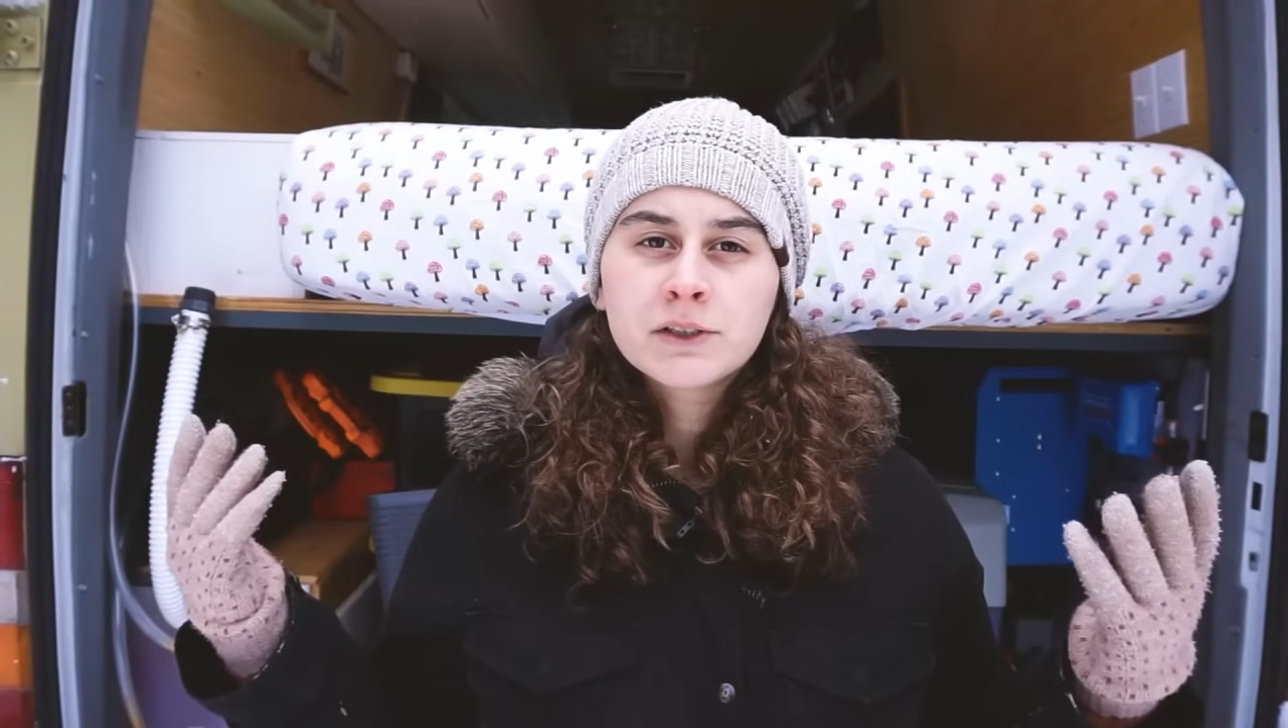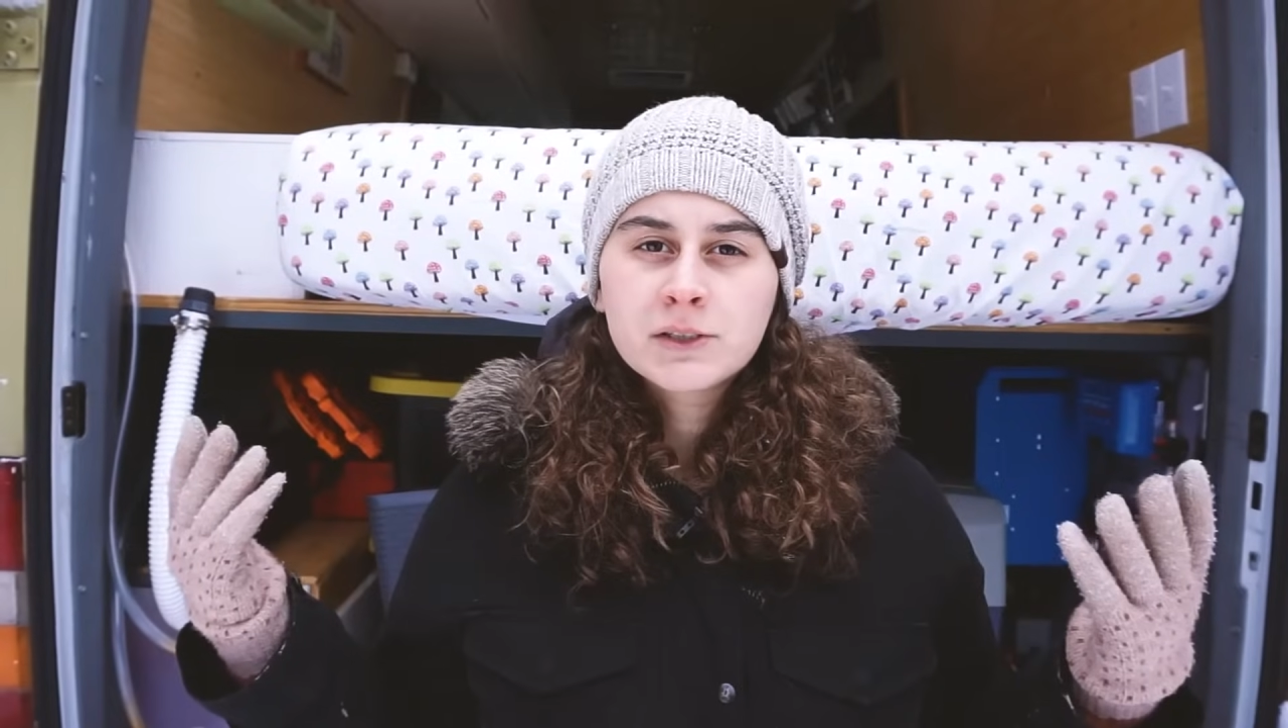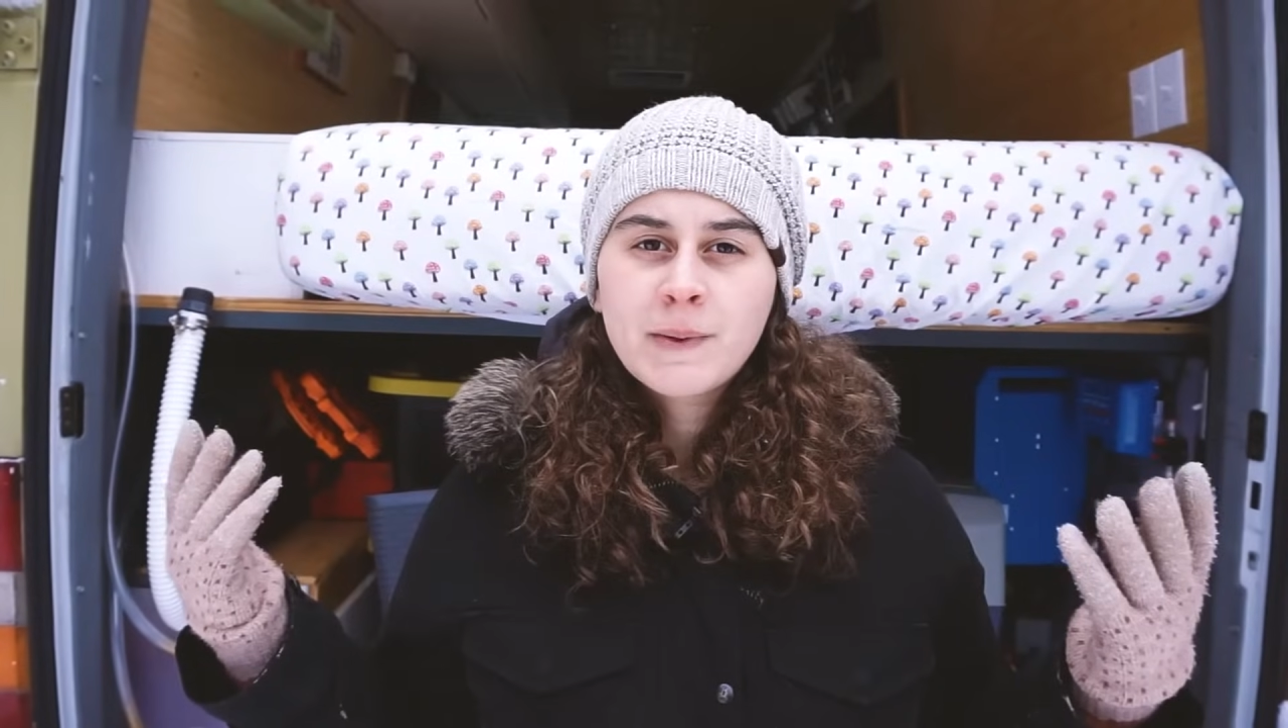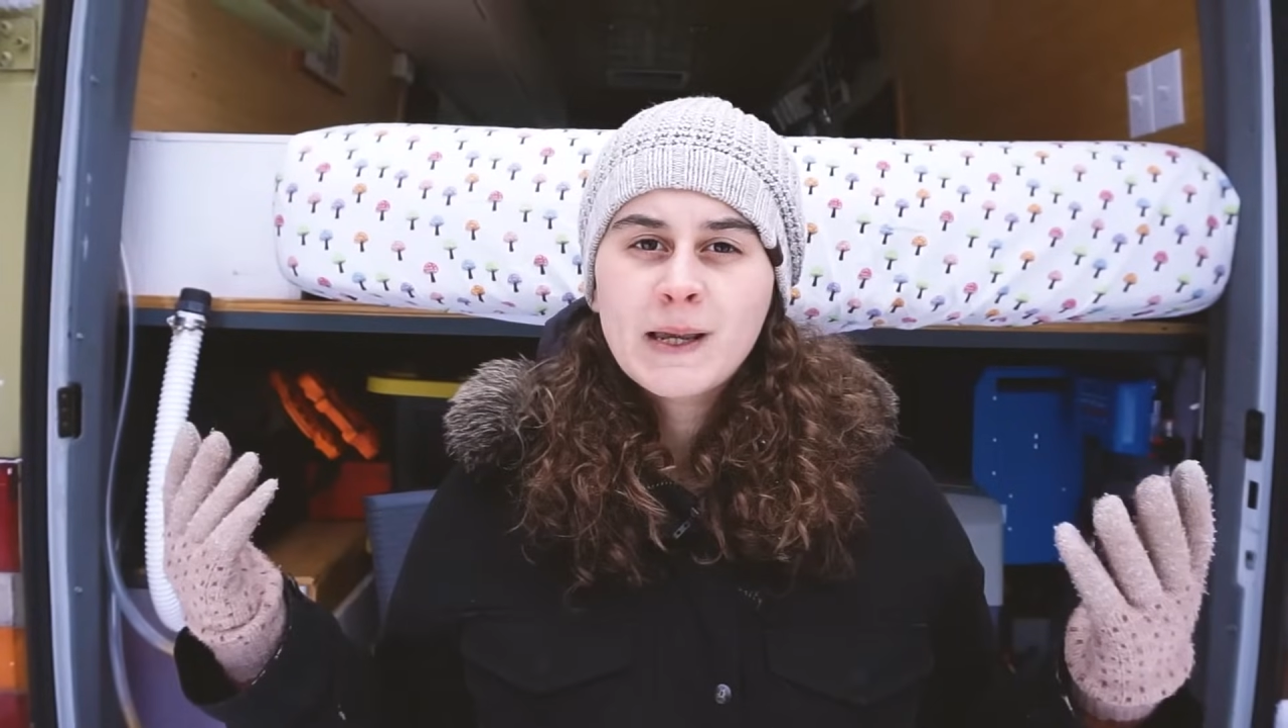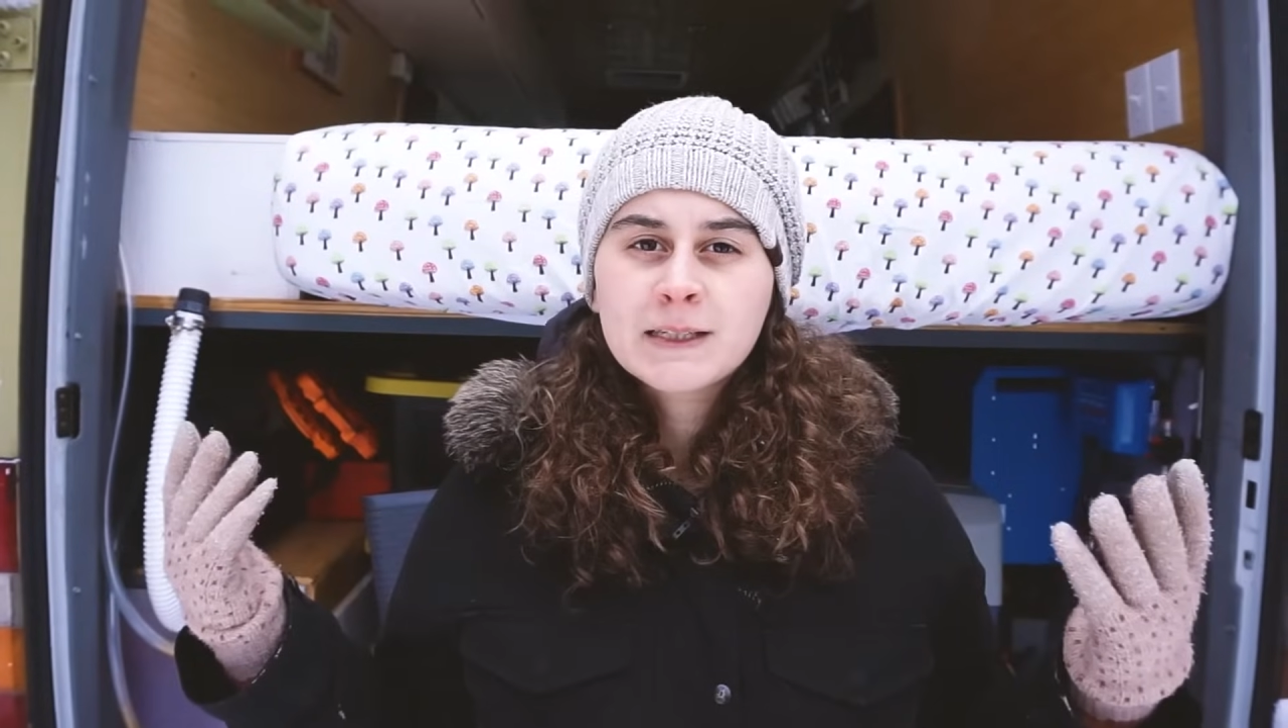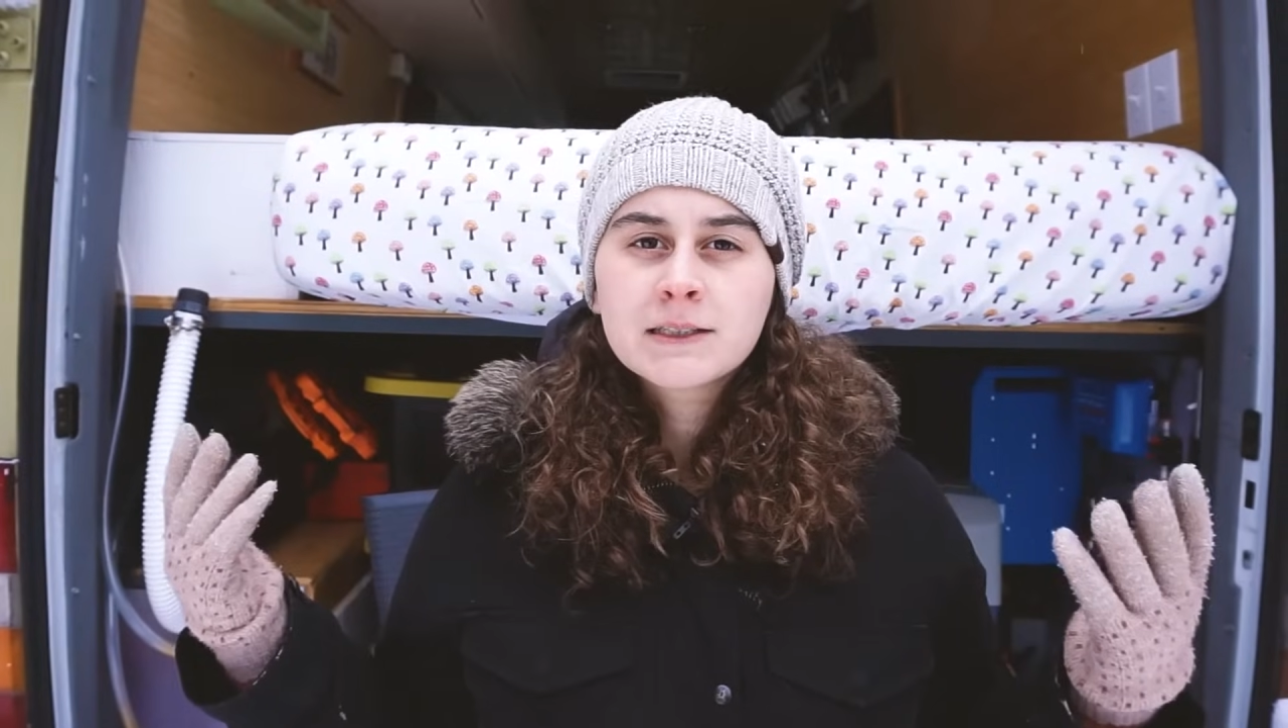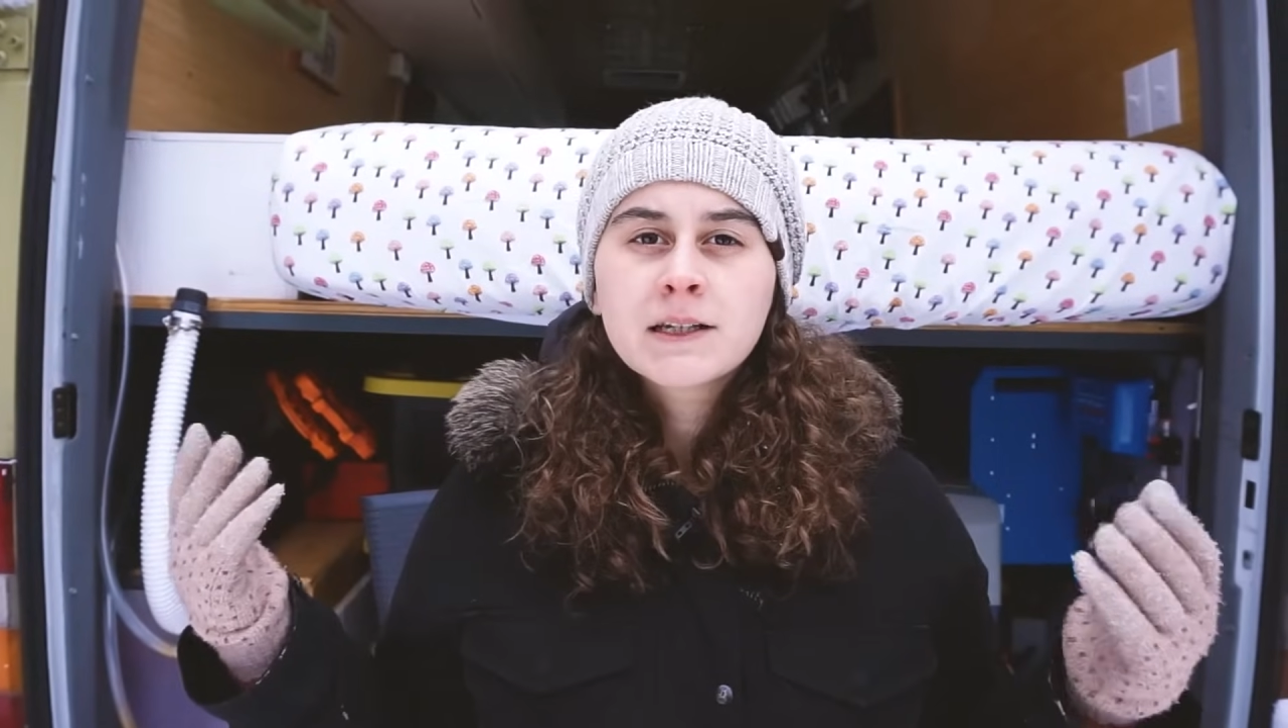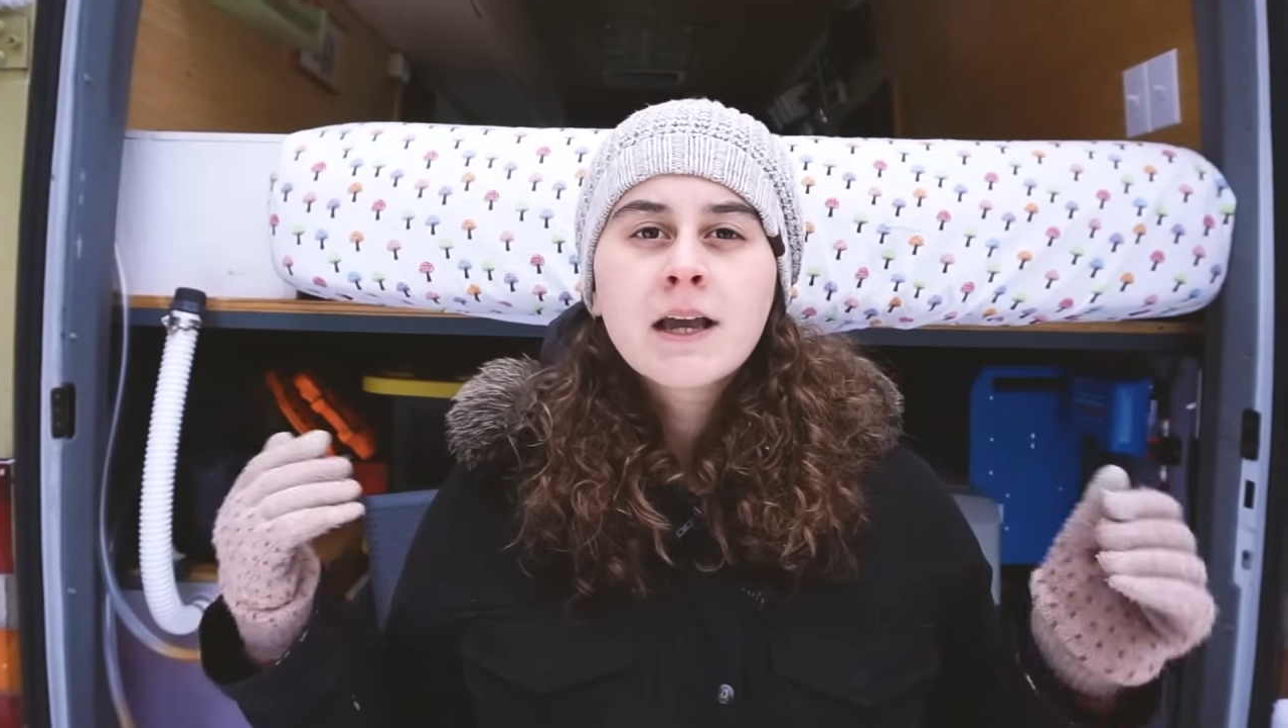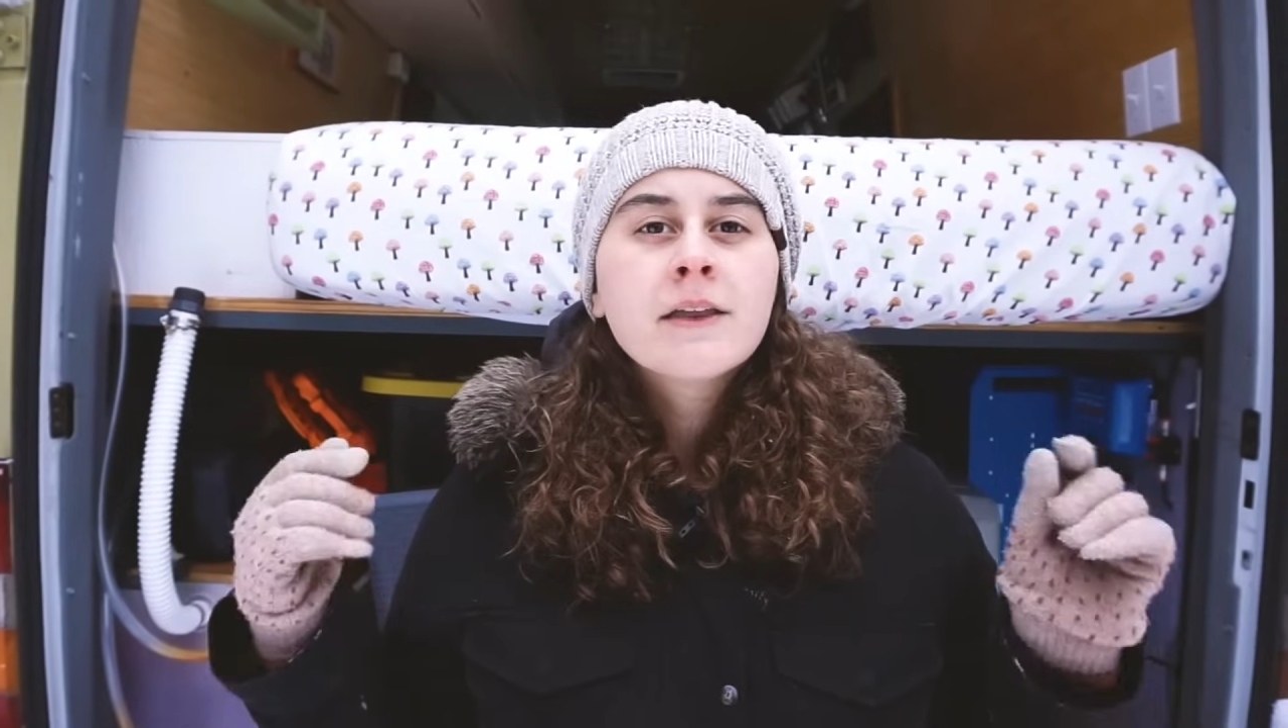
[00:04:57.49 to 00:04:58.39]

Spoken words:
your space.